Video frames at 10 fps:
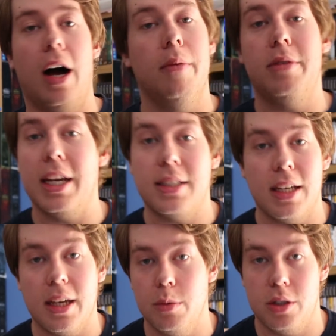I'm
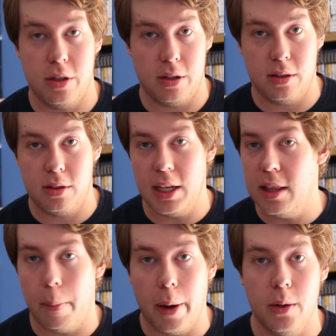guessing it was just
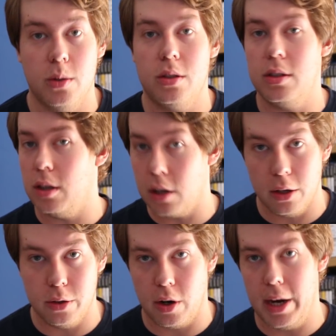in the post, the
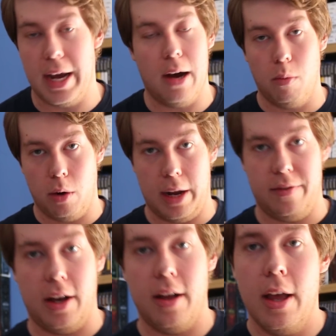glue dried out,
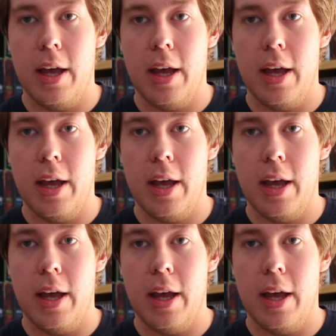whatever.